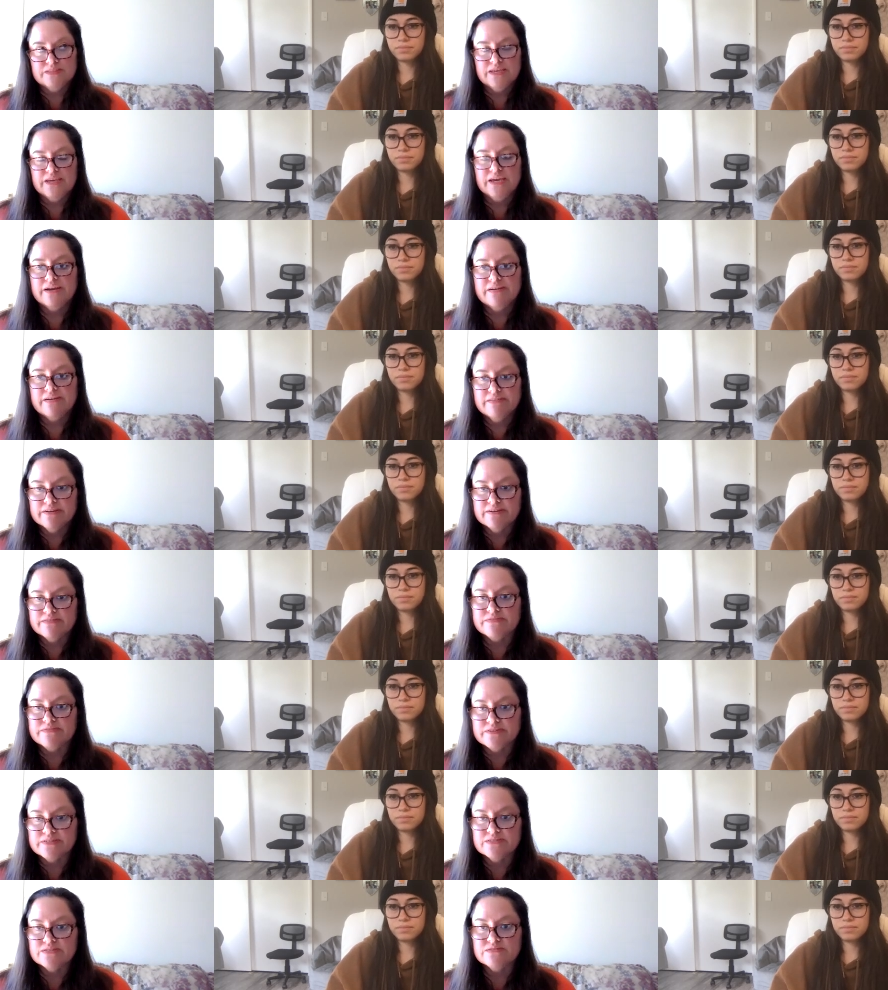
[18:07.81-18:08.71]
Speaker 1: caring
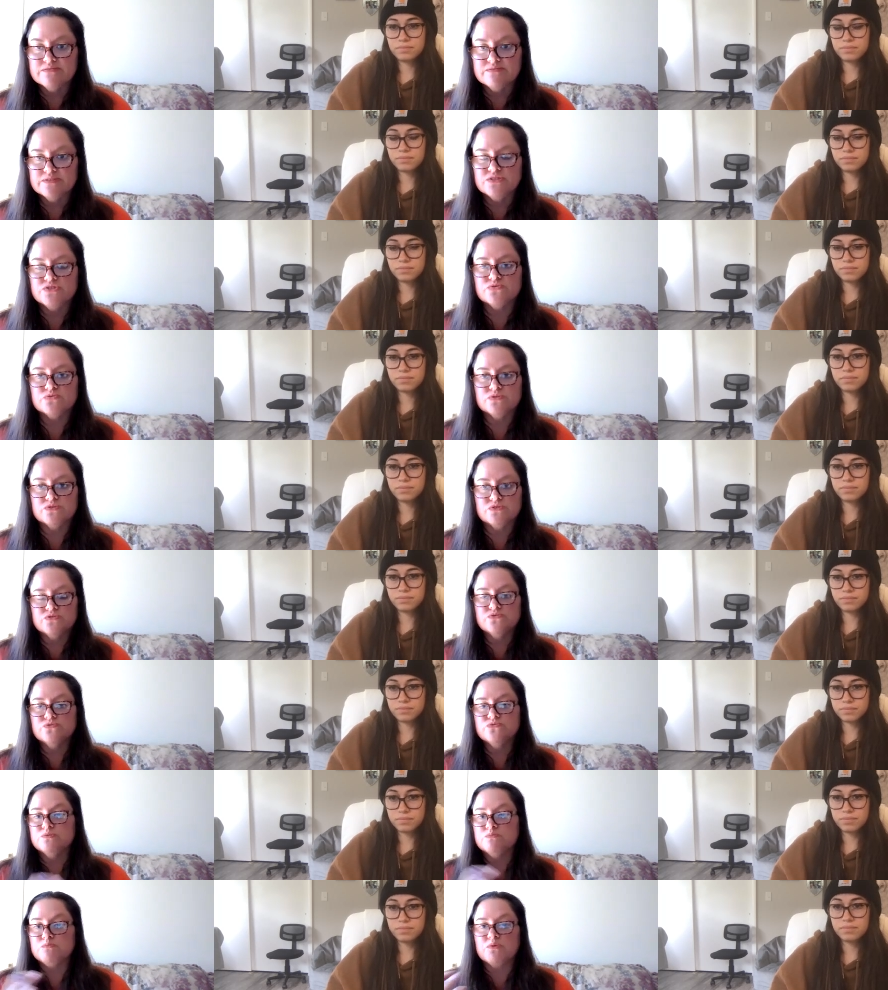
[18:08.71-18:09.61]
for individuals
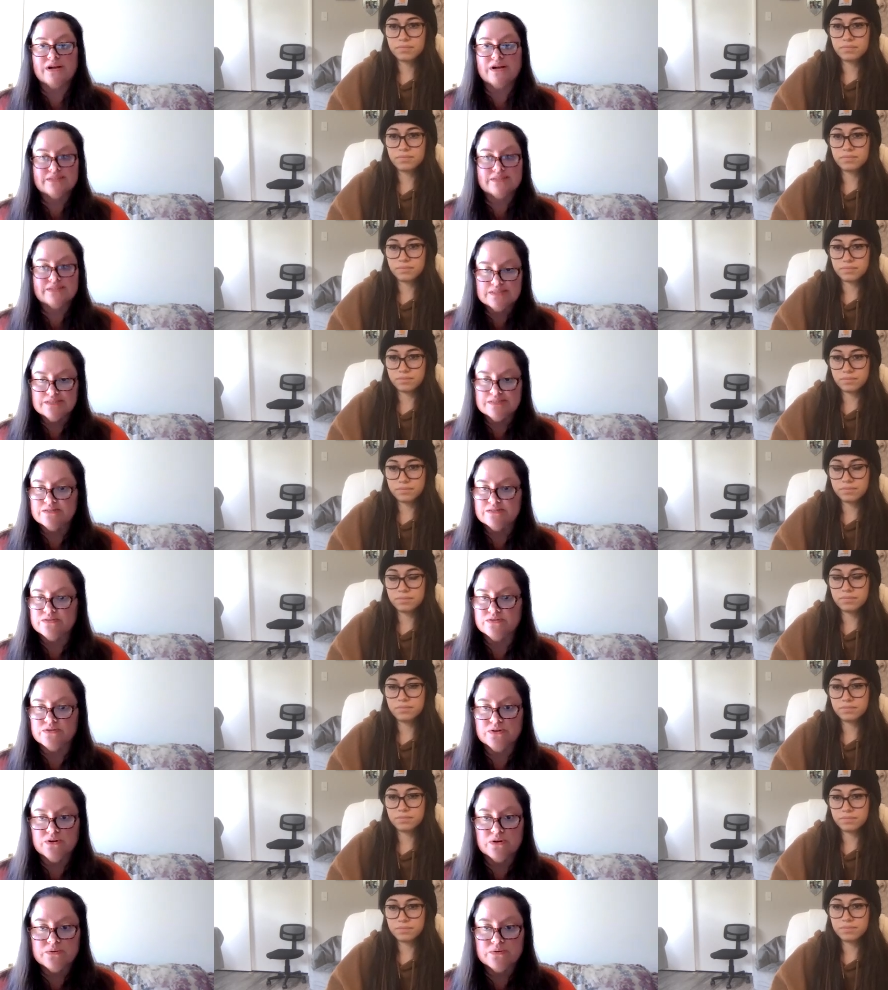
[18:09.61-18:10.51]
through the process that
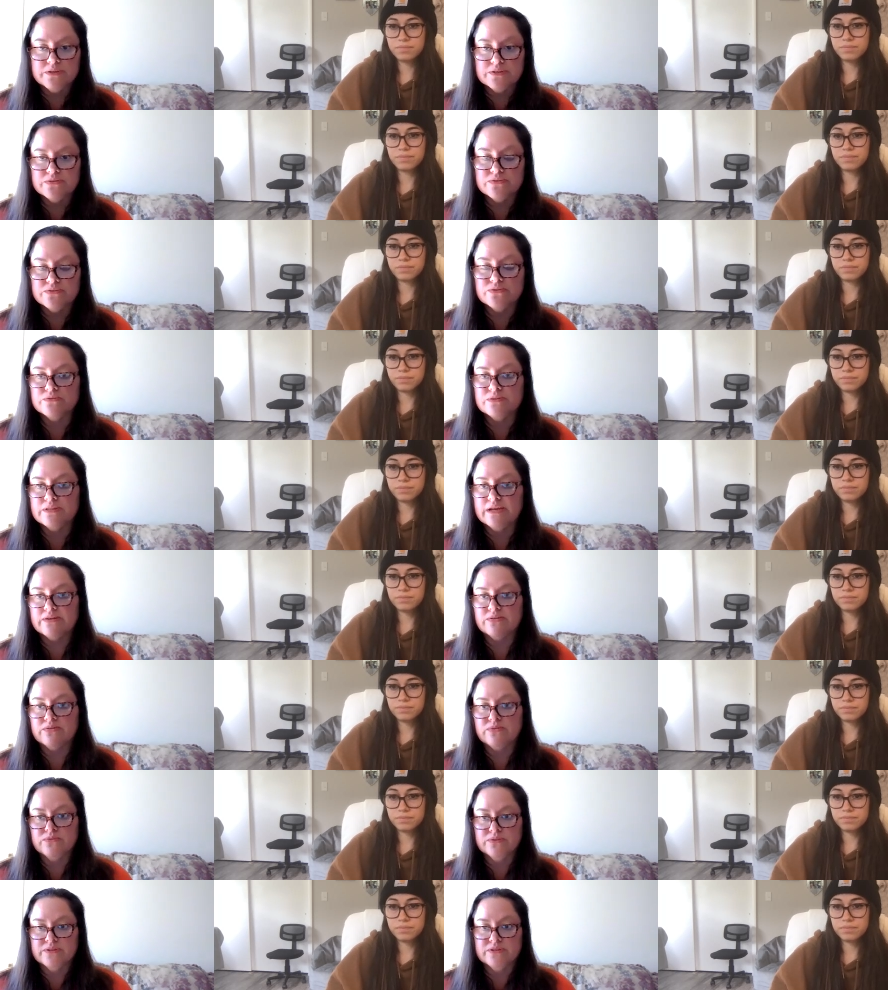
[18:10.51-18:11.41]
they're going through
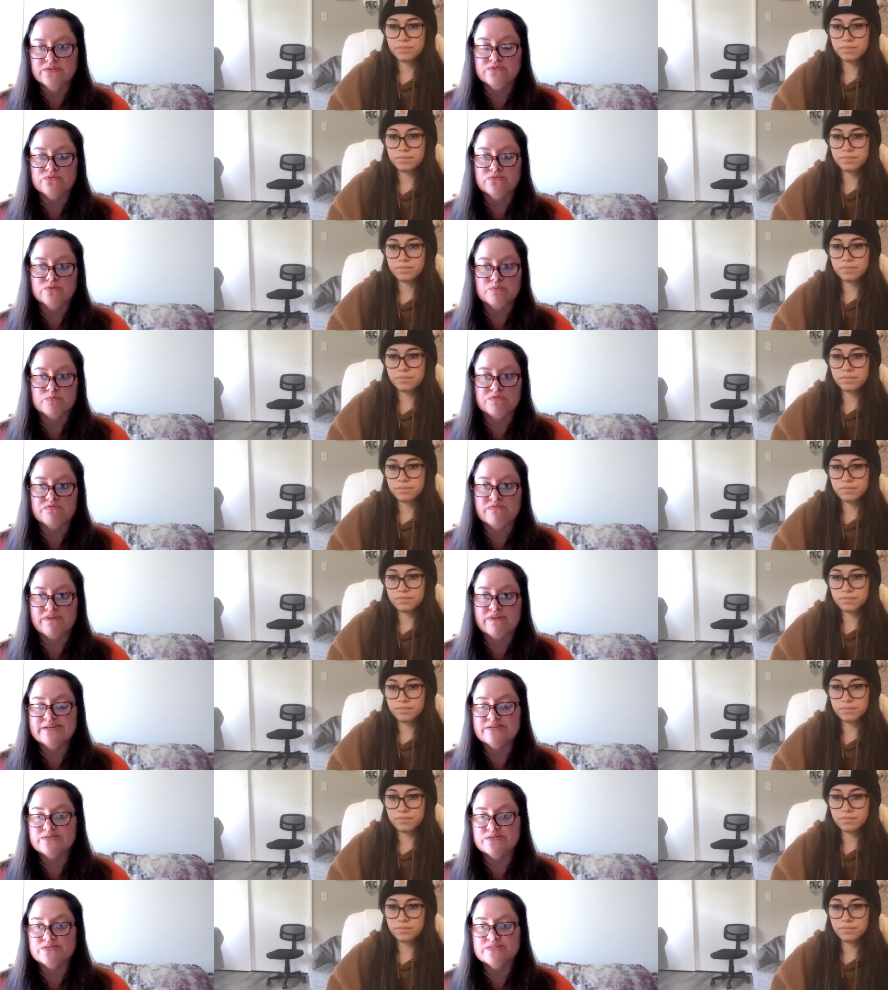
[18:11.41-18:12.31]
not only through the
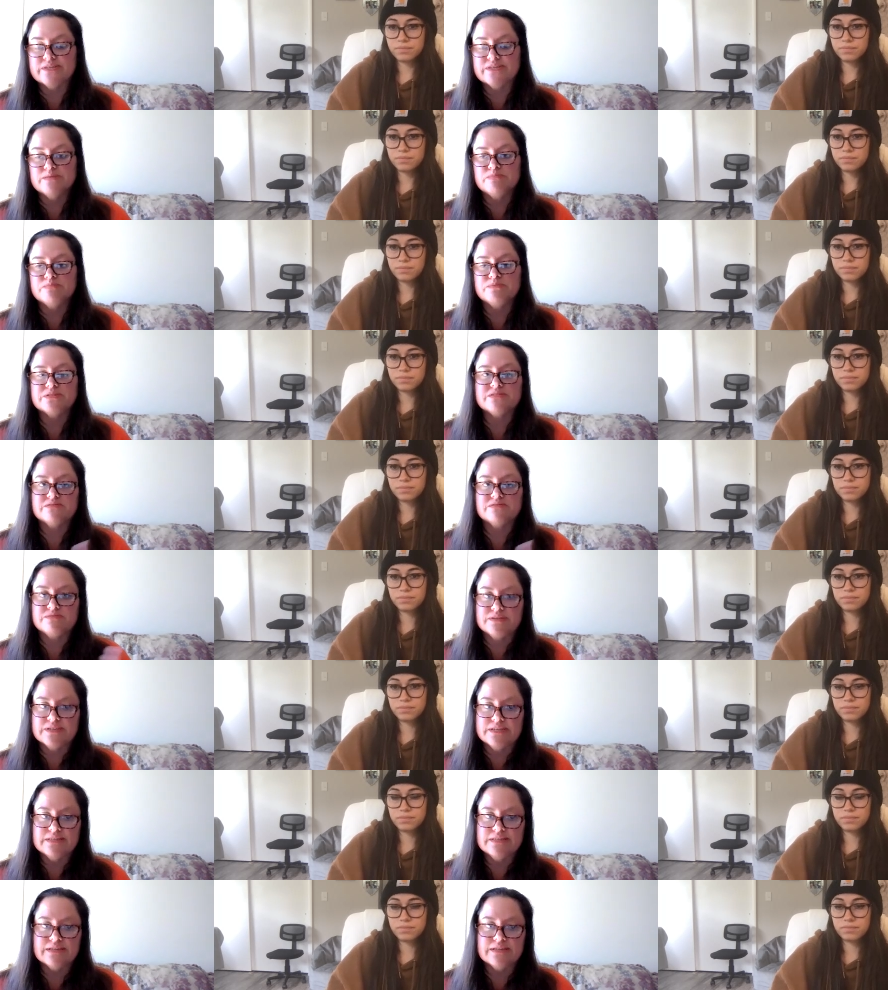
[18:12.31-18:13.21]
provider side but to
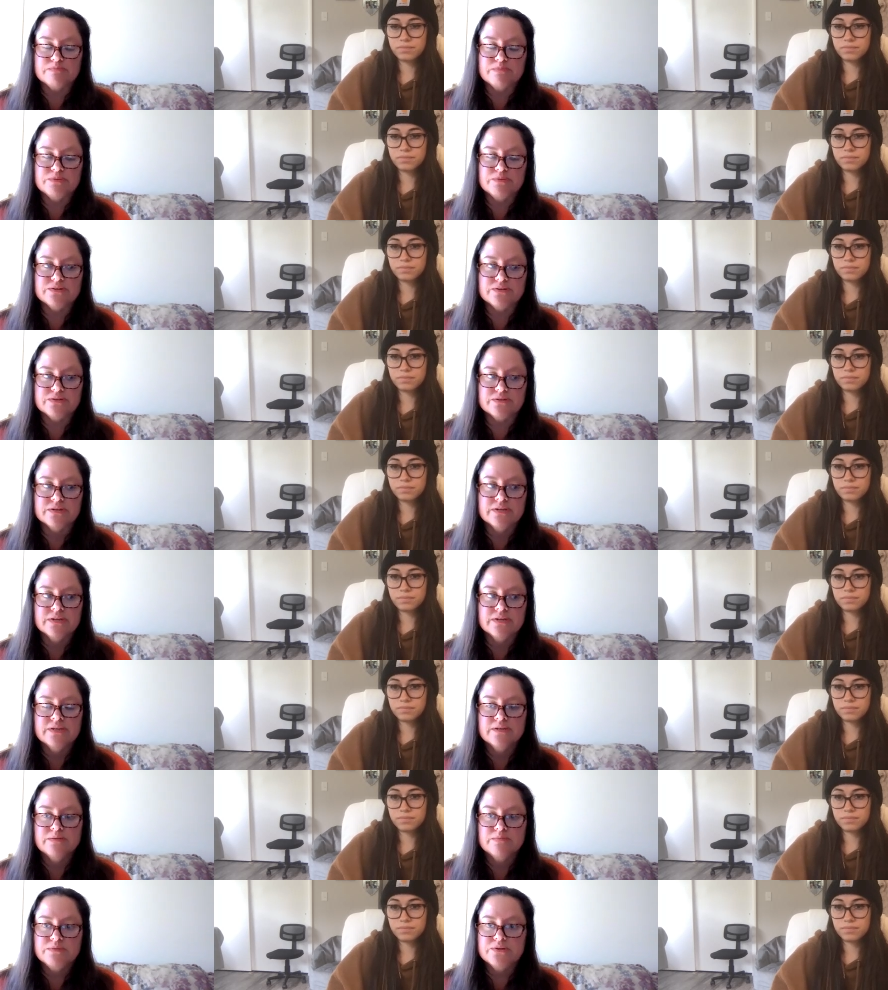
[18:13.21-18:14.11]
find that peer
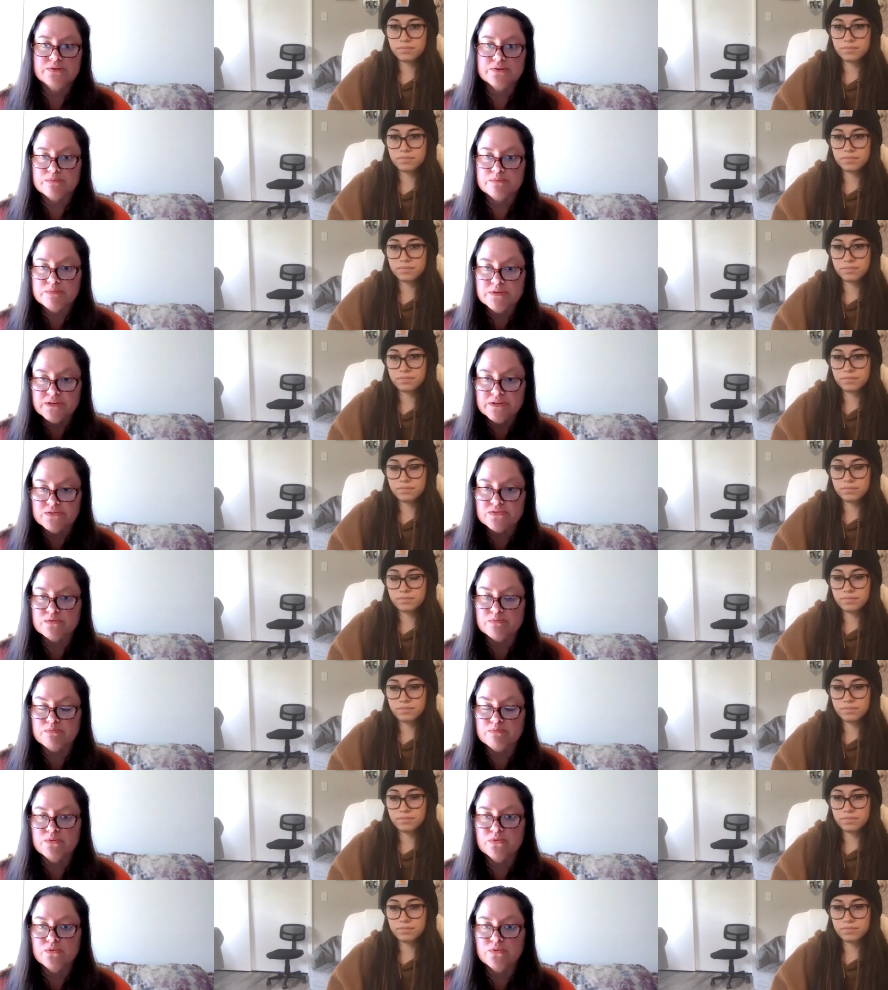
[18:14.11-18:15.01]
peer to peer
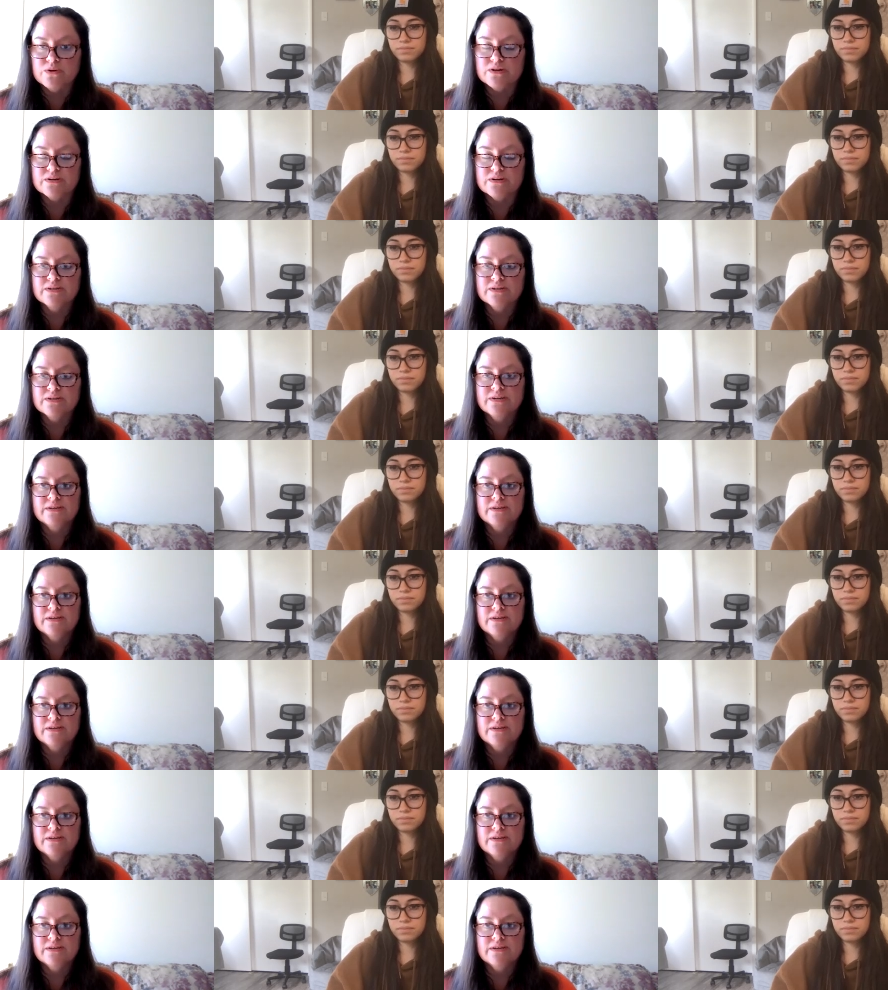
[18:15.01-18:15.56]
support